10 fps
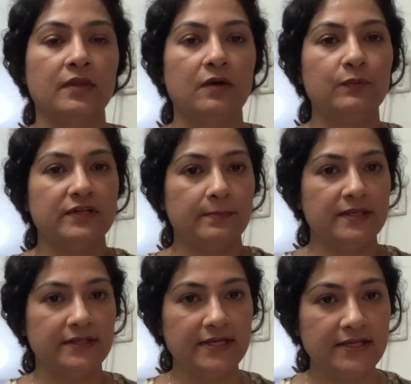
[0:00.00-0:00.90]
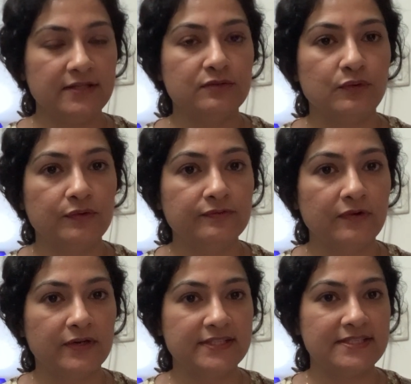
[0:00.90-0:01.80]
vitamin E is known
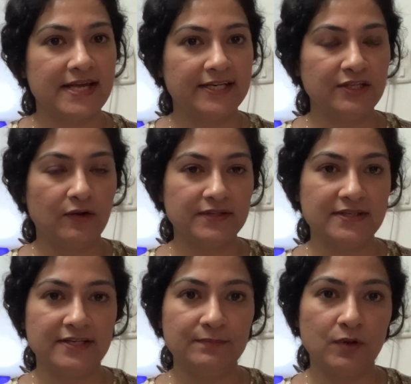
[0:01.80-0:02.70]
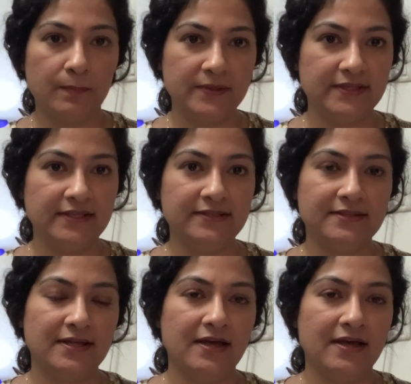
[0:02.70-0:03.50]
for its antioxidant properties.